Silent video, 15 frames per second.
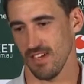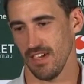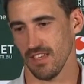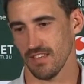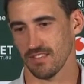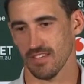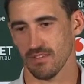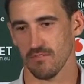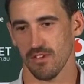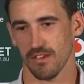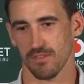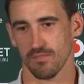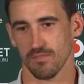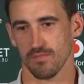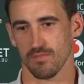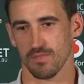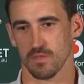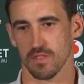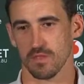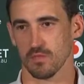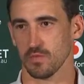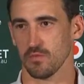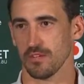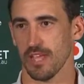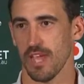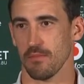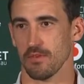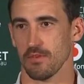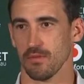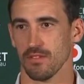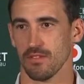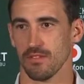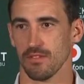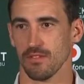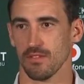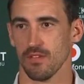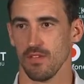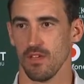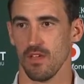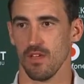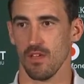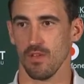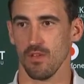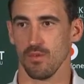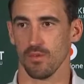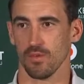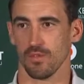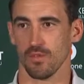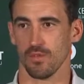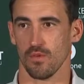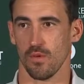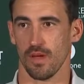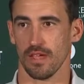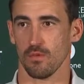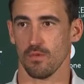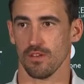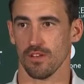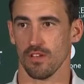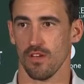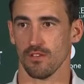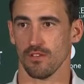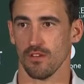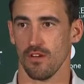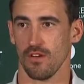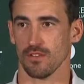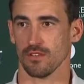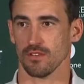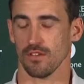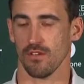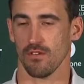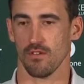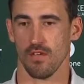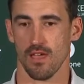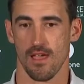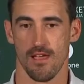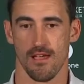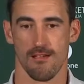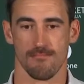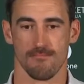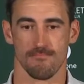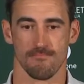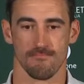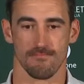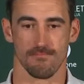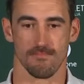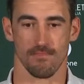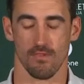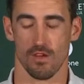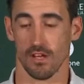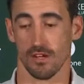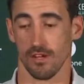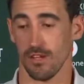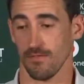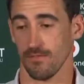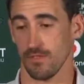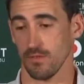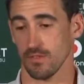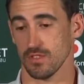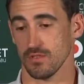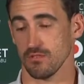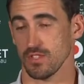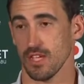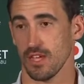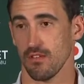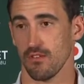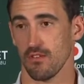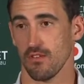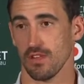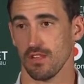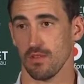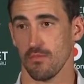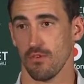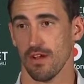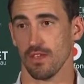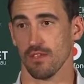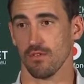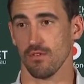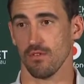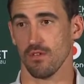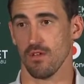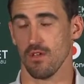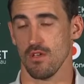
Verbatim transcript: it seemed like Smithy was pretty happy with the way he wanted to go tonight, so I don't know if there was some chat in the break or